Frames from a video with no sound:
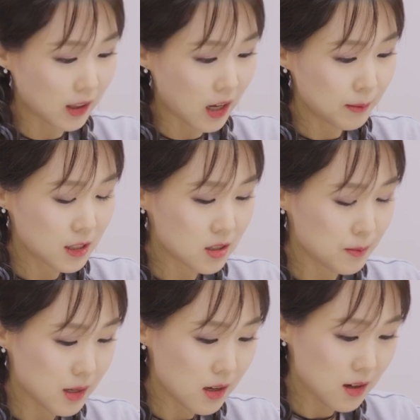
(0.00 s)
alarming
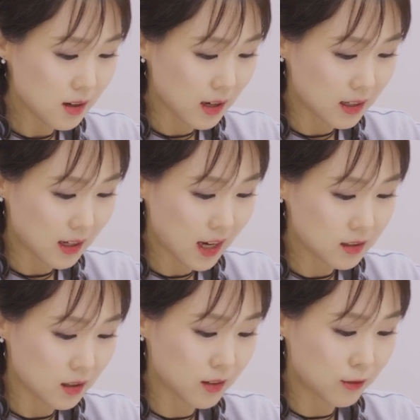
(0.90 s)
to me, and it
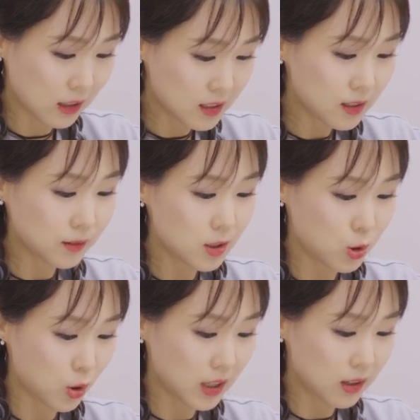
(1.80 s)
has a relatively
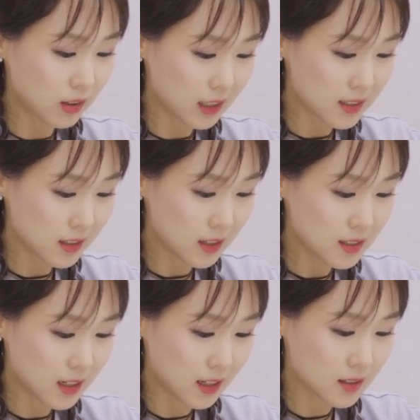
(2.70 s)
short ingredients
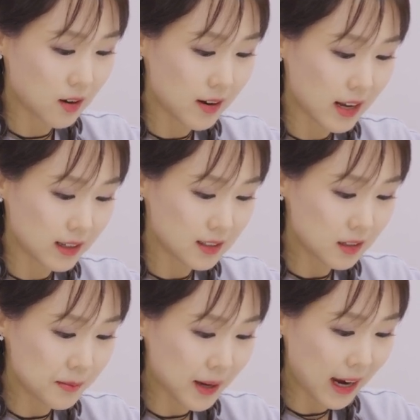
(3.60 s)
list, and it's got
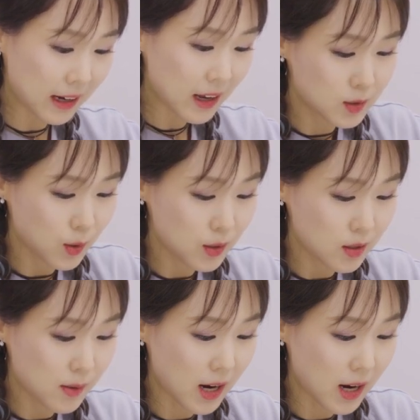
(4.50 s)
niacinamide, sodium